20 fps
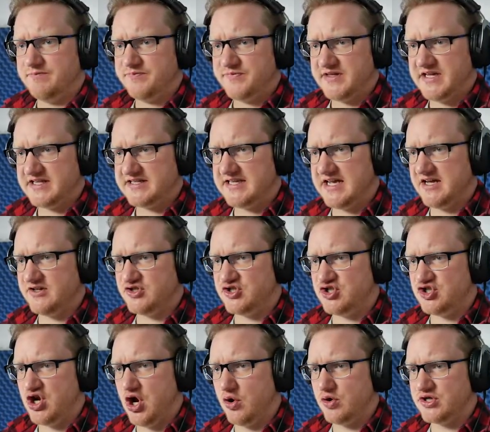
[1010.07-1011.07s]
That sounds
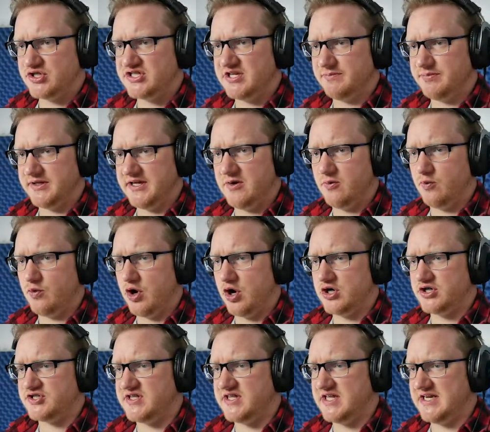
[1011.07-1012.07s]
noticeably
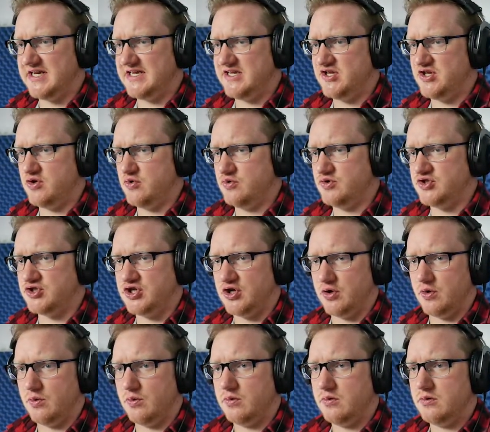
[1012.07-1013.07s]
worse than it used
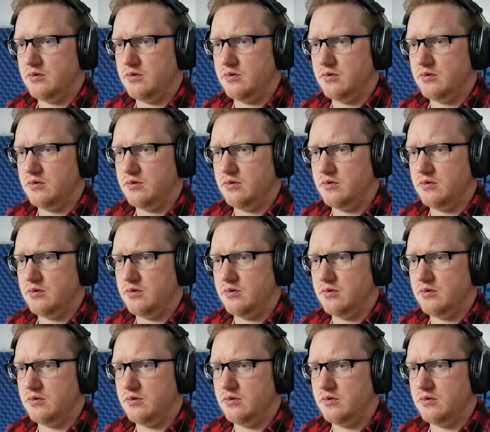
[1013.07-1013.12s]
to.